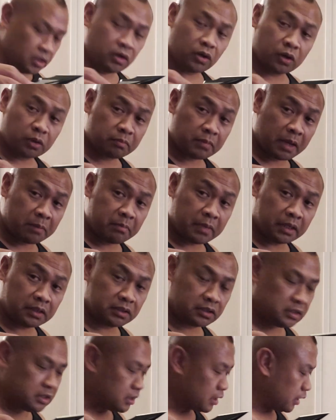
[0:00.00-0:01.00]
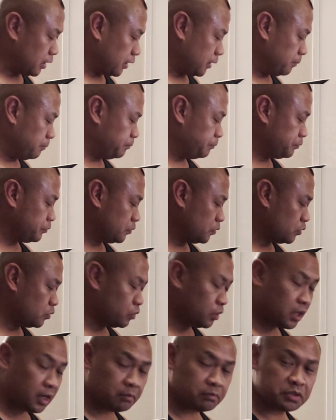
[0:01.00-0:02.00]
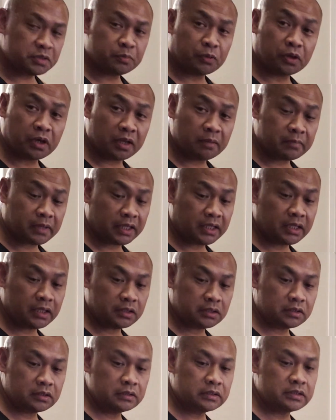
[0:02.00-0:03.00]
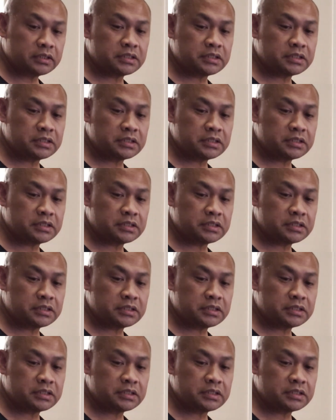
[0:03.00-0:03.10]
my belt when I'm sporting my kilt.